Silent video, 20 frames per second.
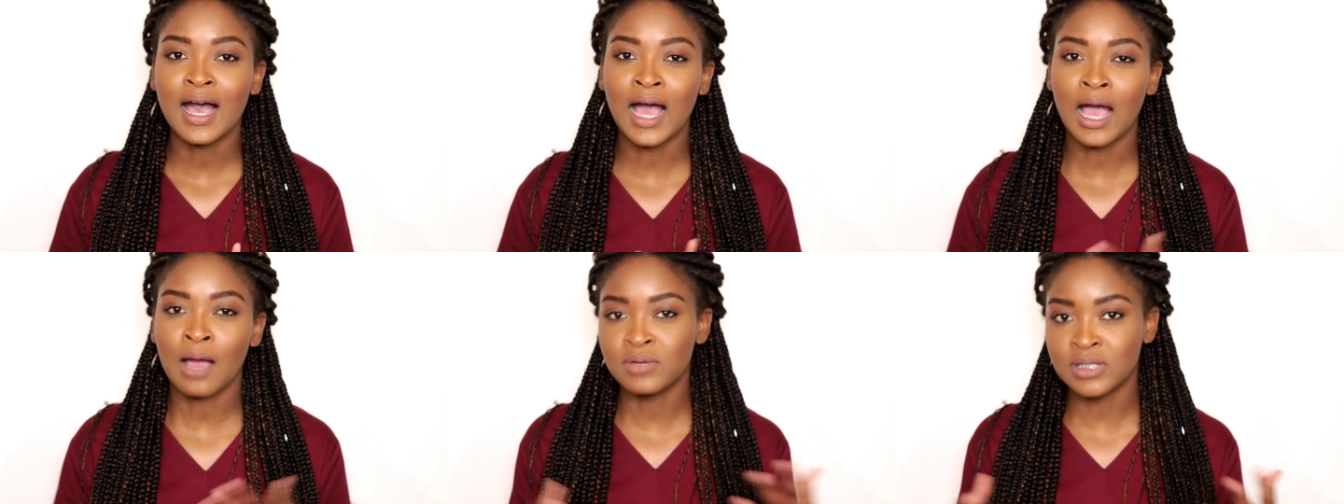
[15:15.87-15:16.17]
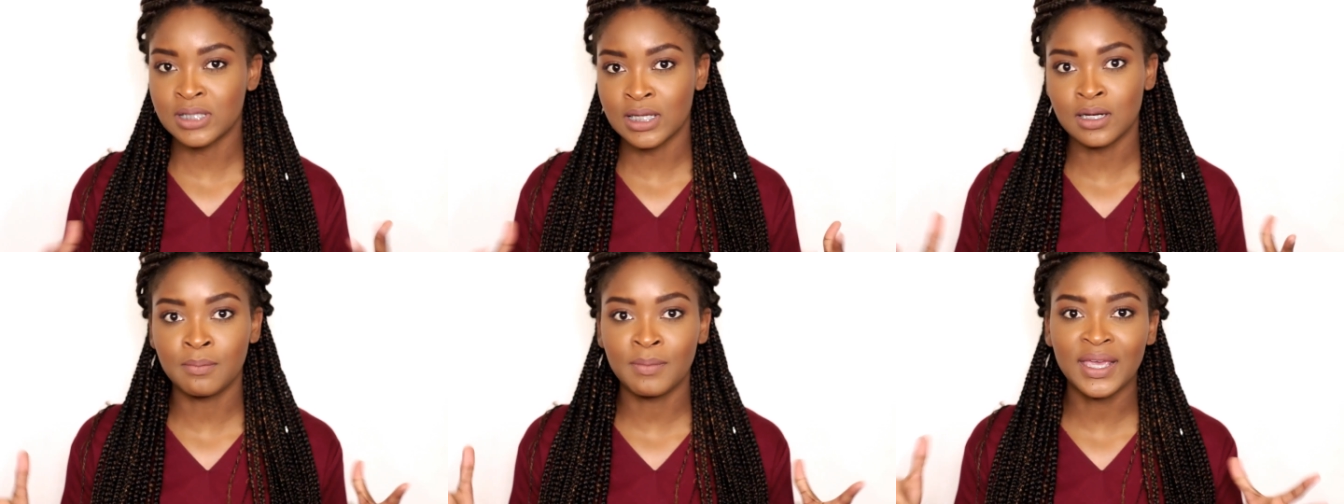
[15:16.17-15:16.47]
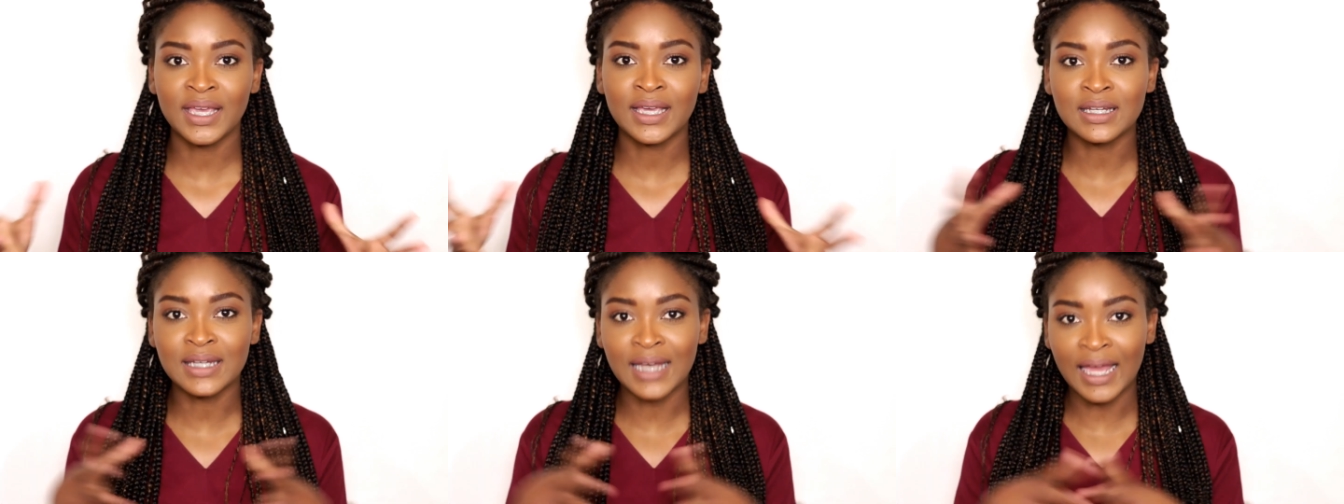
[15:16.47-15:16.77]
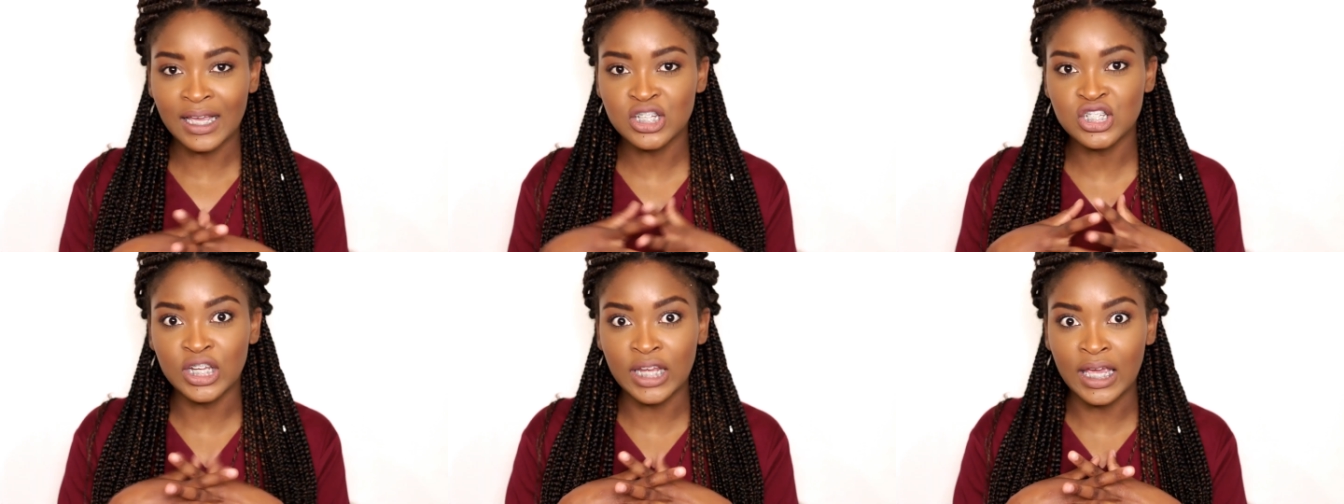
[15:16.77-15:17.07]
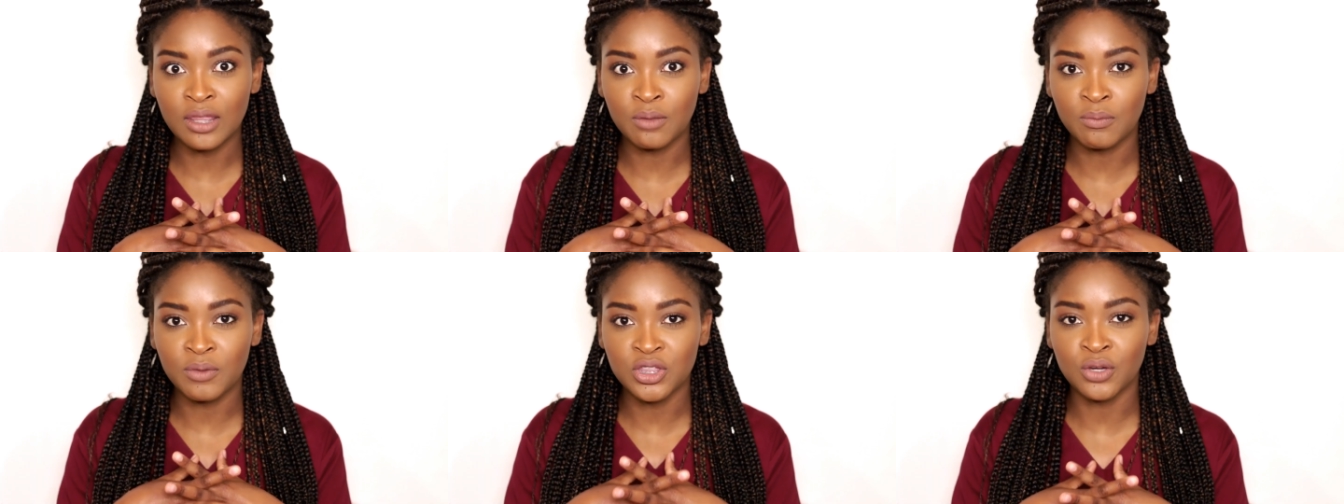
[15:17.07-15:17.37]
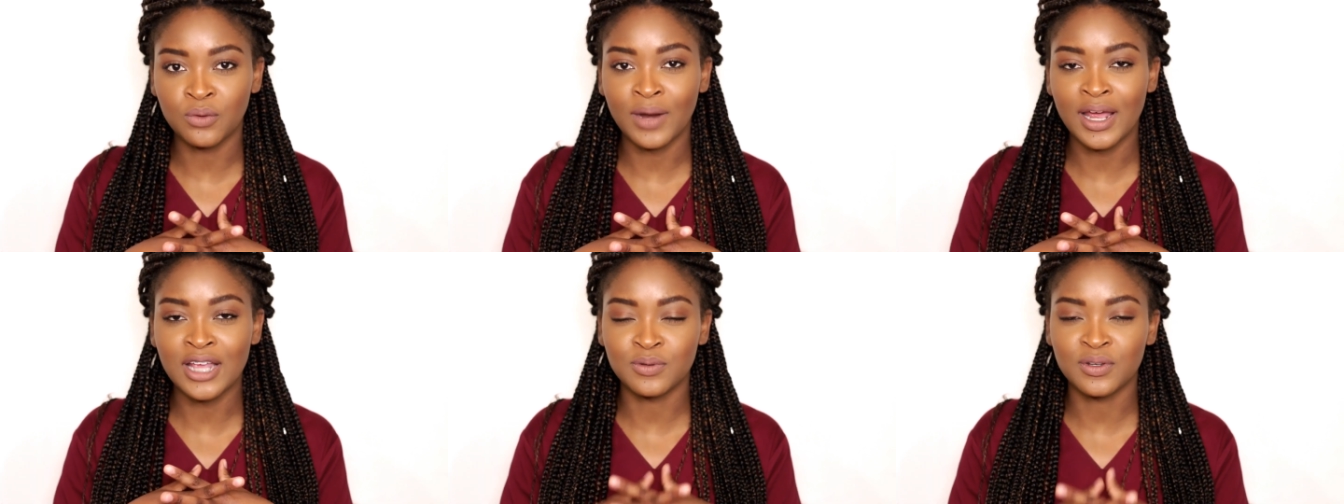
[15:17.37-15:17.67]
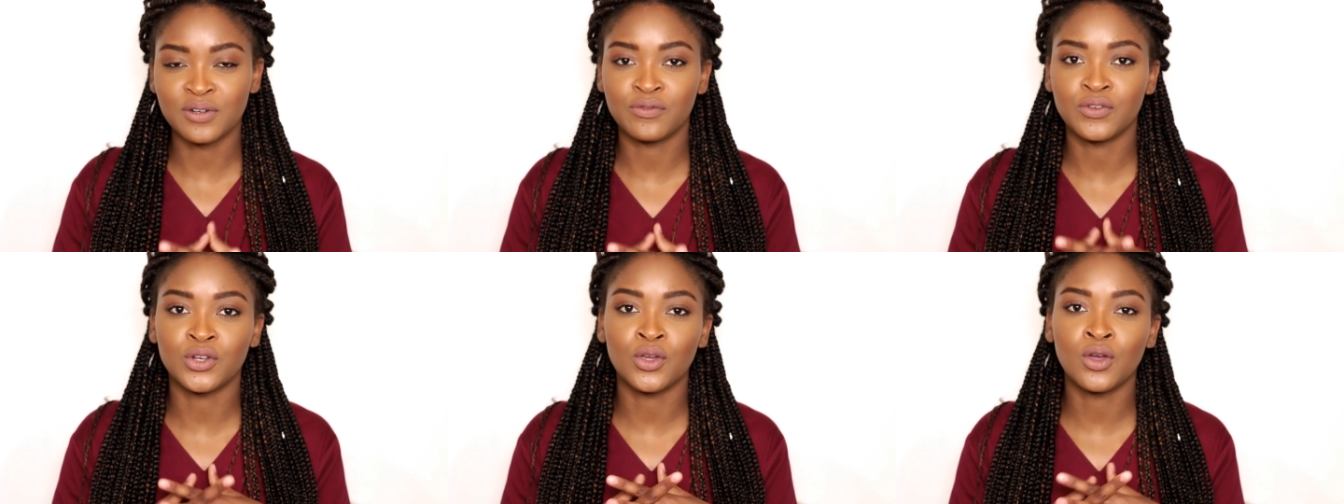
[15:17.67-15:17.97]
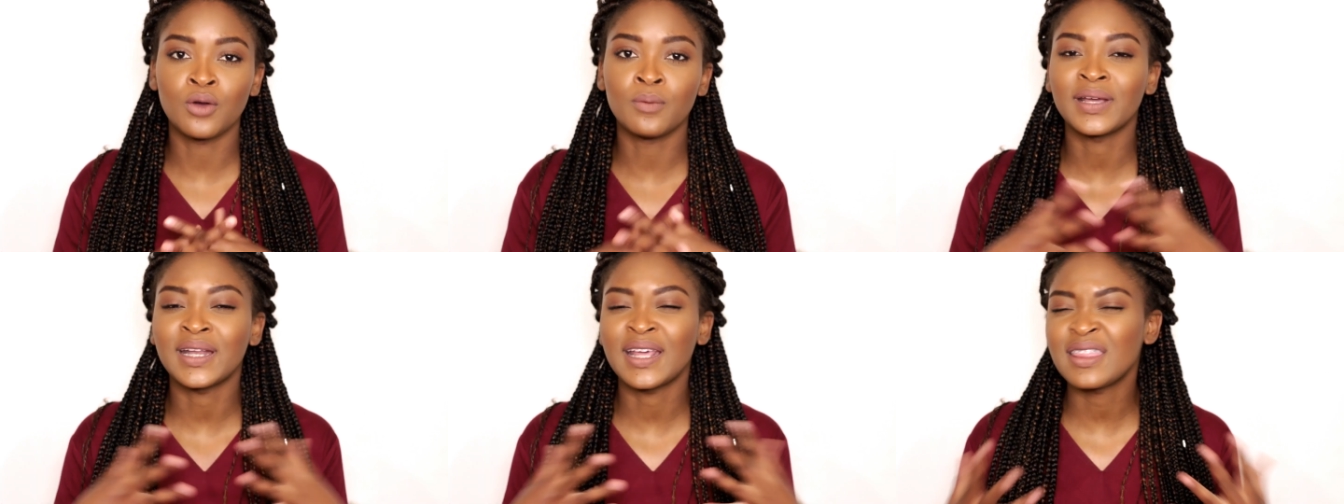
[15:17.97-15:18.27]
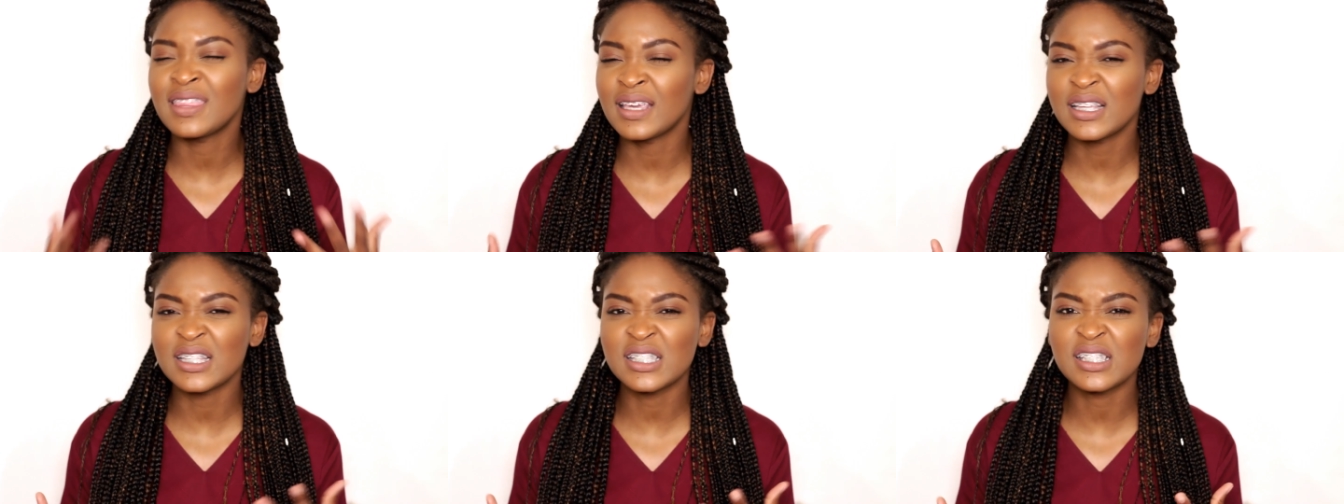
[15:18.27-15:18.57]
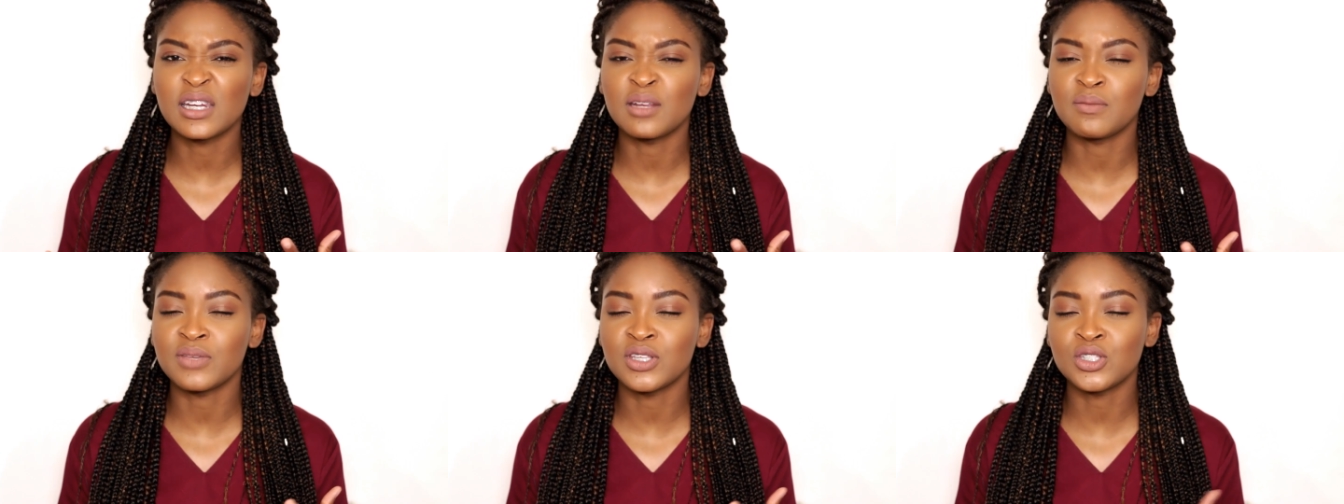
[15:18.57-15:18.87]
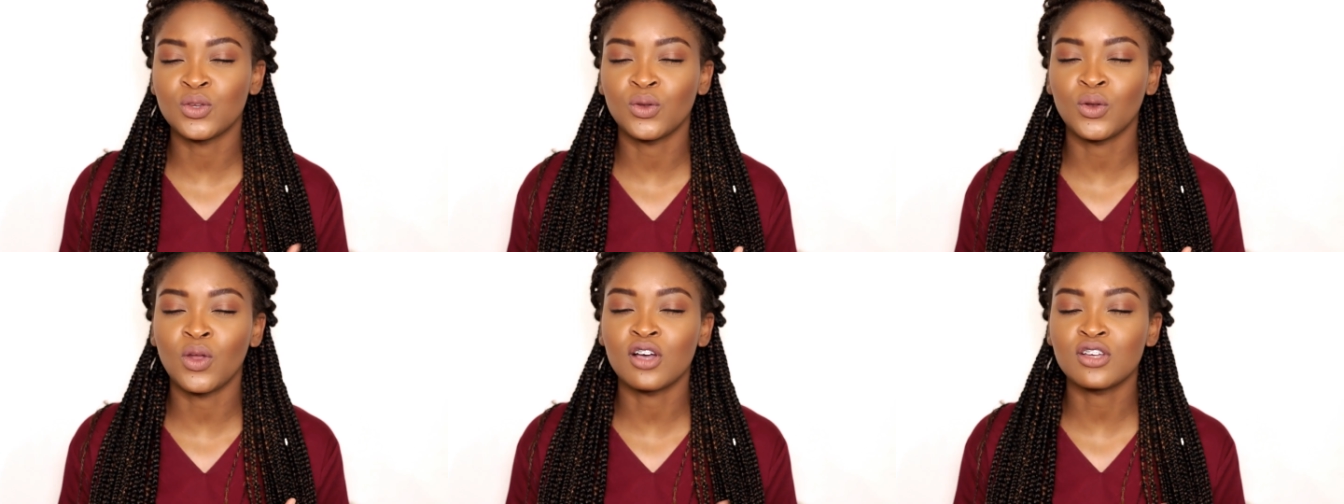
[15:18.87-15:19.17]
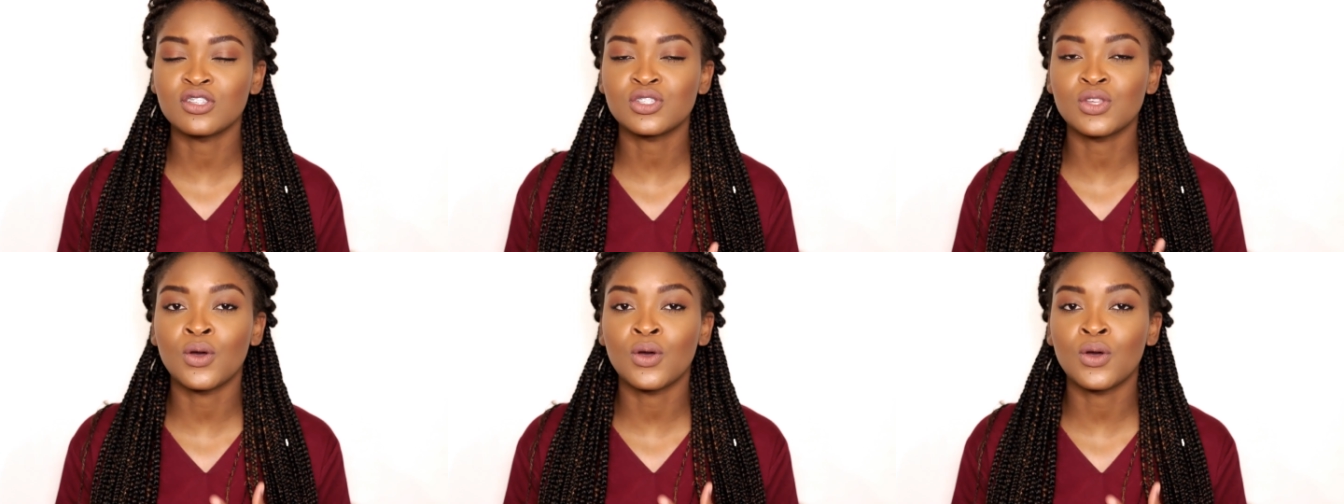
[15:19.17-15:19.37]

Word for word: I was going to make it like together with the graduate video, but I think it's going to be too long.